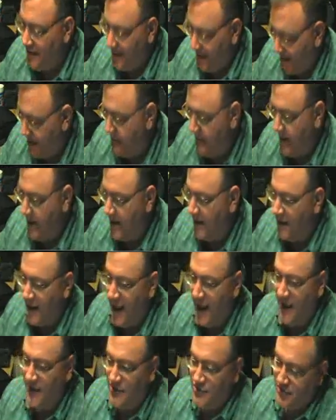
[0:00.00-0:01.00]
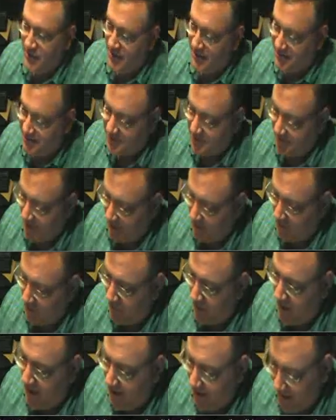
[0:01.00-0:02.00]
email address to be
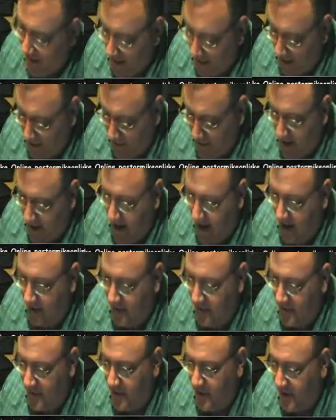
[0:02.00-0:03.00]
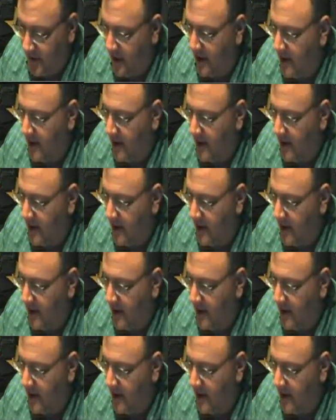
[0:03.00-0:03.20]
read out loud uh,